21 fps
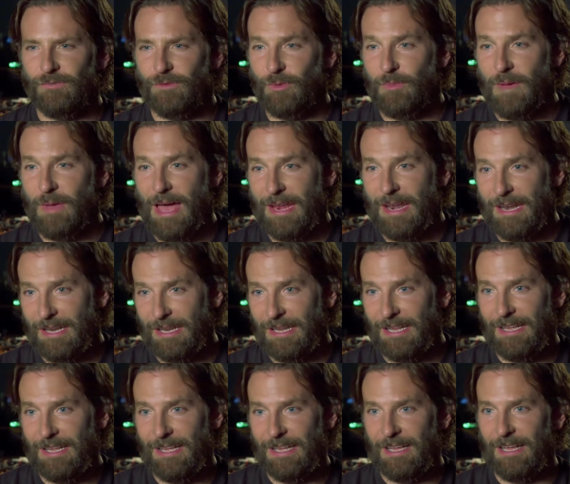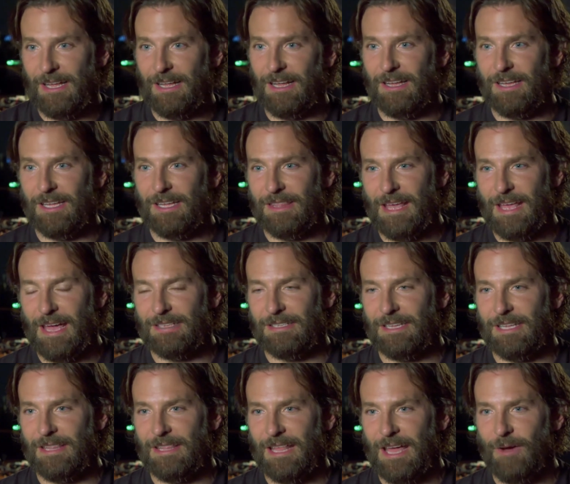of humanity uh, in that
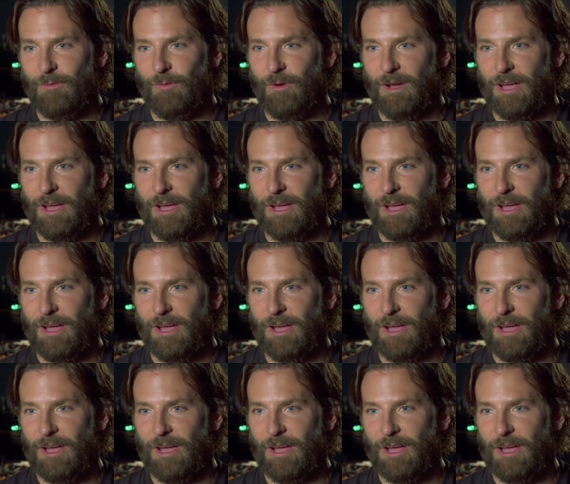in that